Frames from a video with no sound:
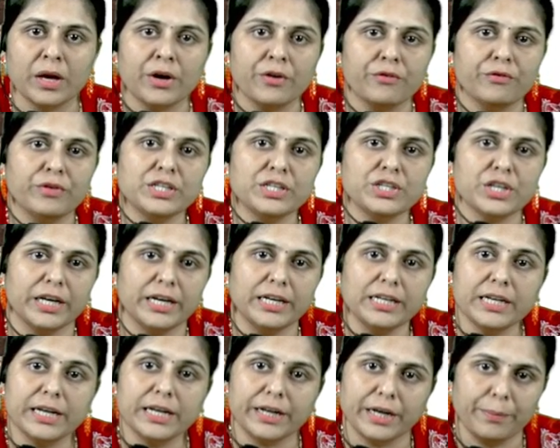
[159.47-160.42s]
which
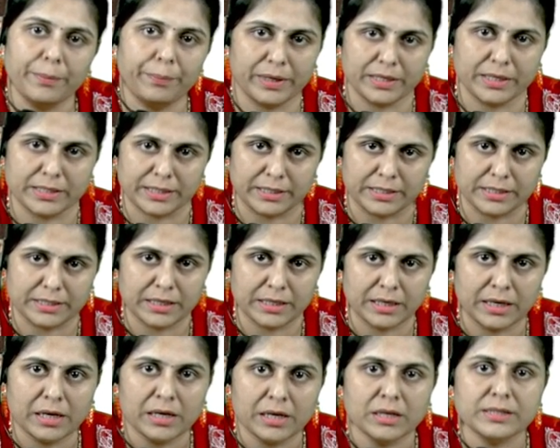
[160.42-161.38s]
it represents.
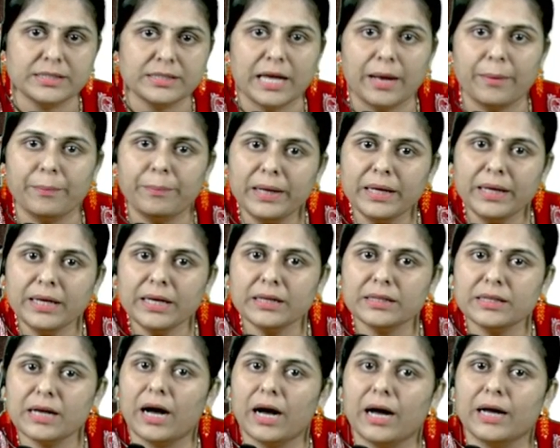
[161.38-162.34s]

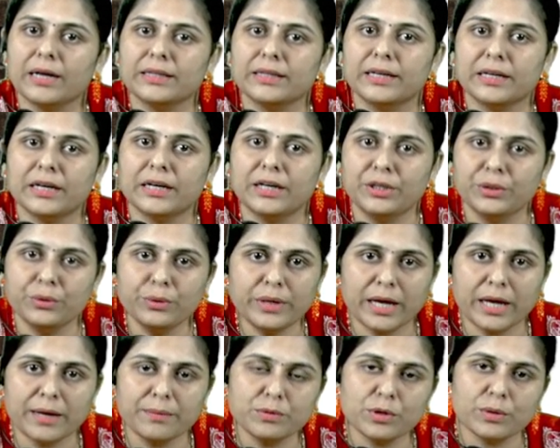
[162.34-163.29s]
There are two
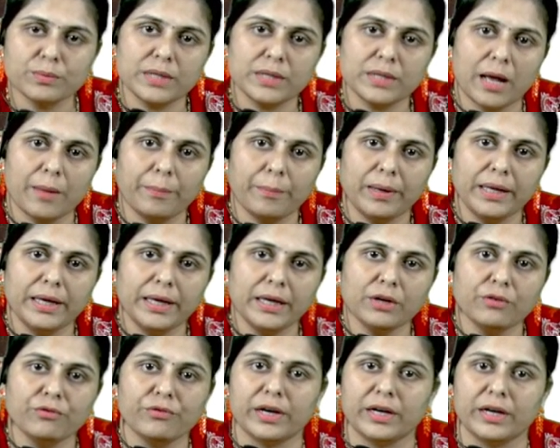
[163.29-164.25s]
types of
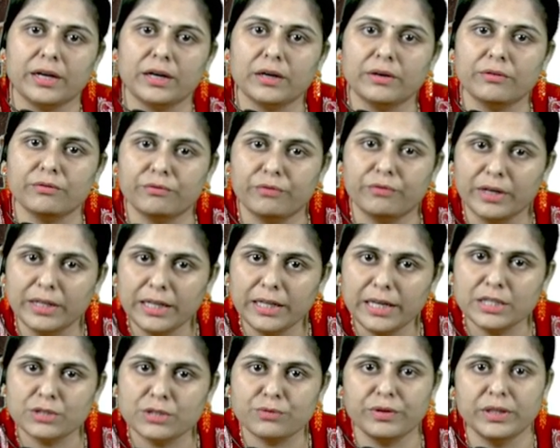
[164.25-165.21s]
sampling, where one
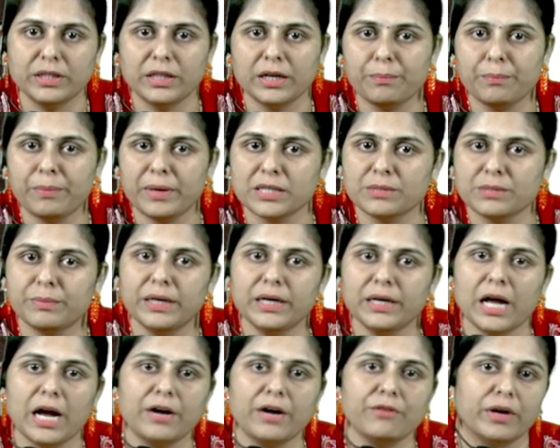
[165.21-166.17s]
is with
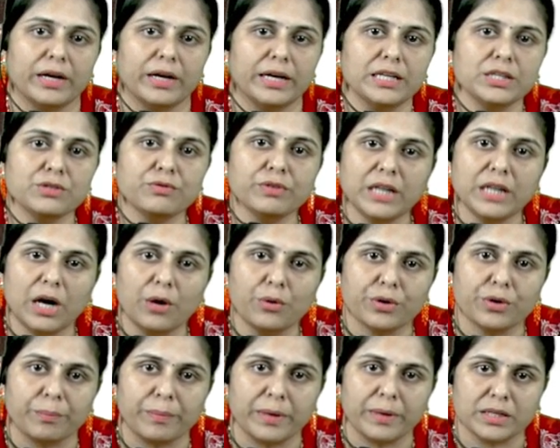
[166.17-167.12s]
replacement and one is
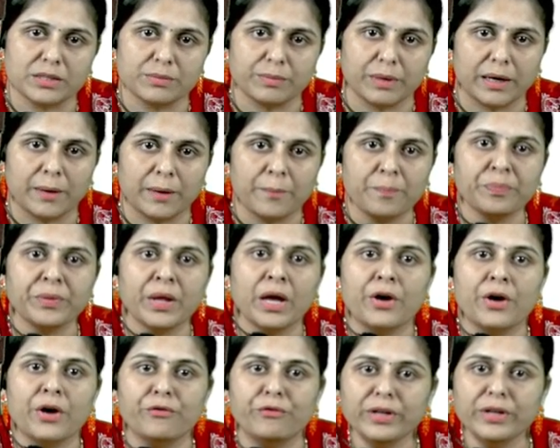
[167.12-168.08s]
without replacement.
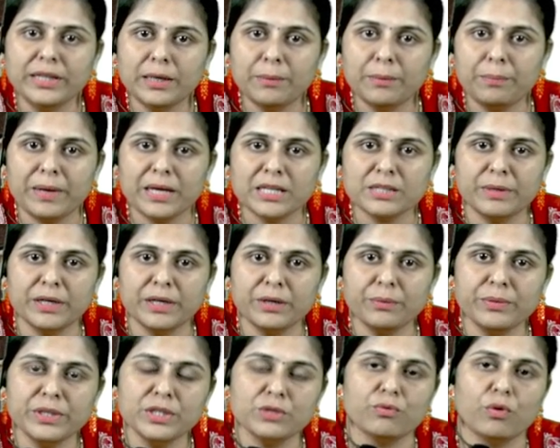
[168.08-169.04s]
With
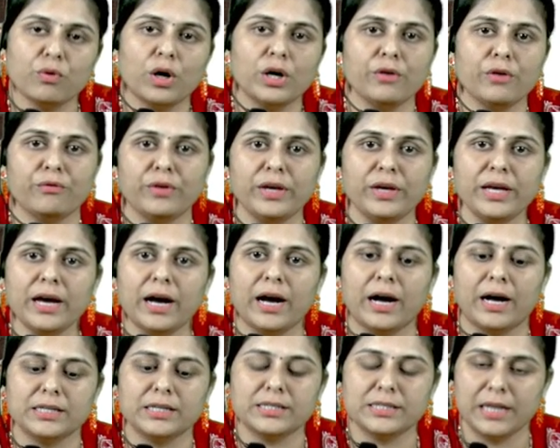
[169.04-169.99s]
replacement means what? We
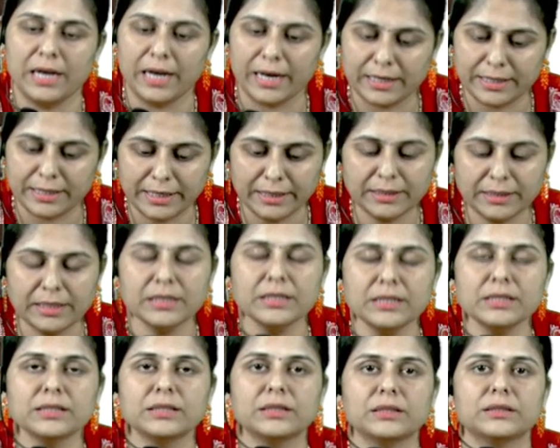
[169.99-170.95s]
are selecting
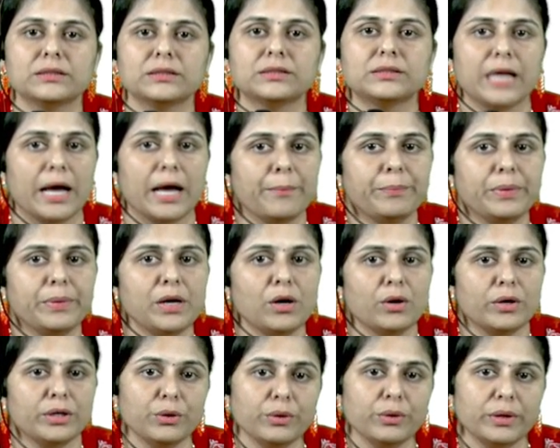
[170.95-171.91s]
the sample
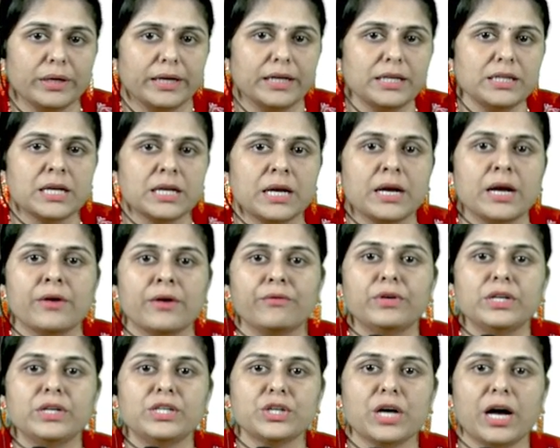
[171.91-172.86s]
units
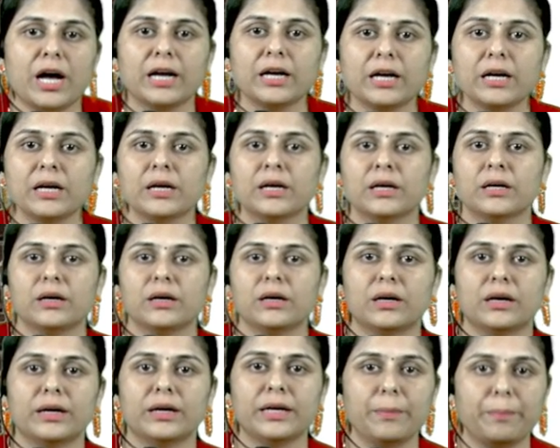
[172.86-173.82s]
which are
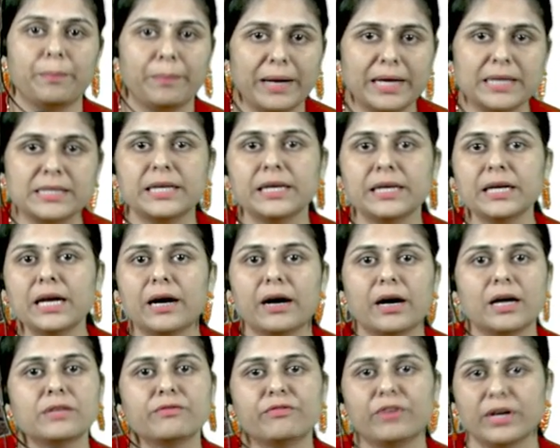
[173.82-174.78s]
replacing
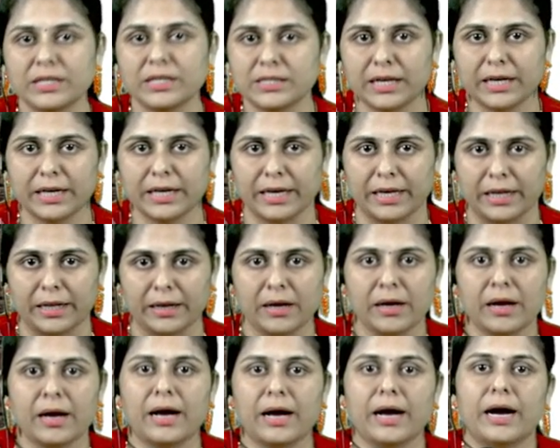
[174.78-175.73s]
once again.
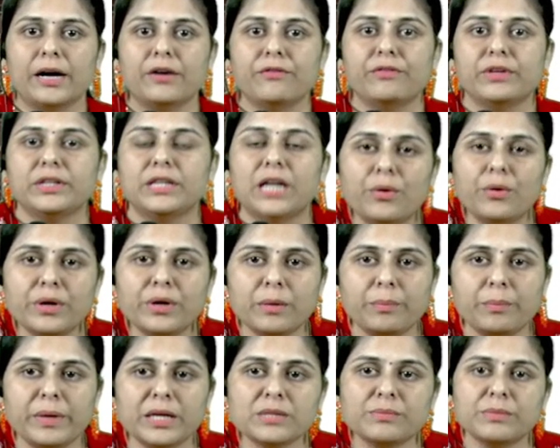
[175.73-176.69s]
And without
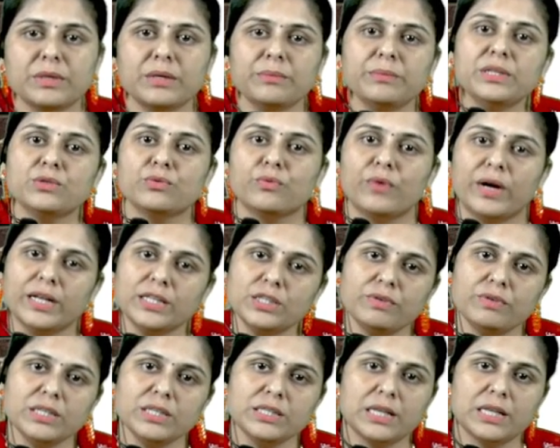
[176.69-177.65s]
replacement means once
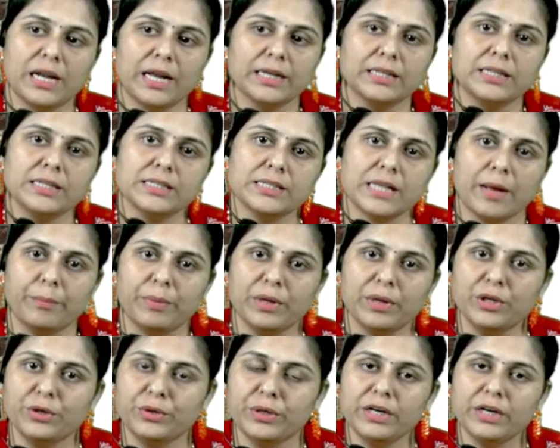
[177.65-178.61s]
we select the
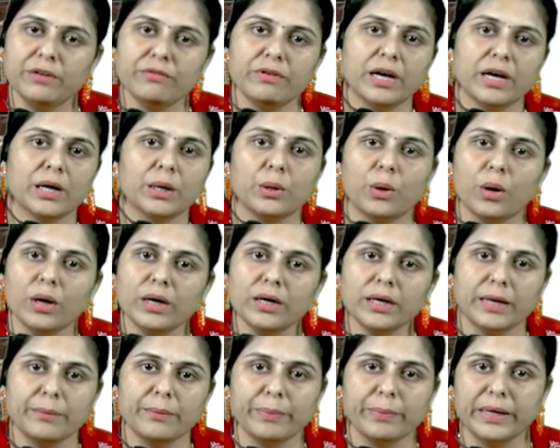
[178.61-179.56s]
sample unit, we are
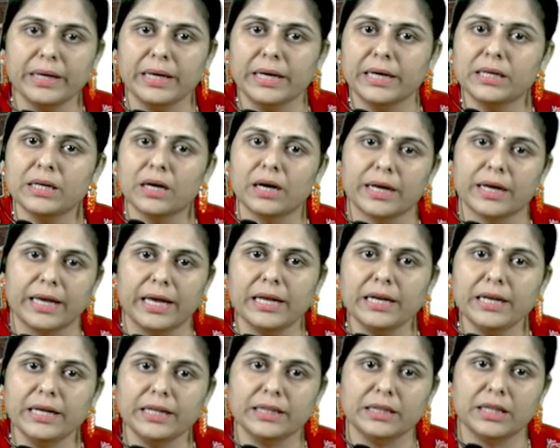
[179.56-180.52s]
not keeping it
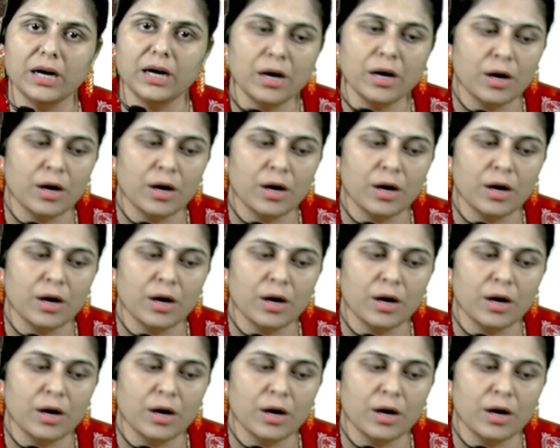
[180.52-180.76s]
again in the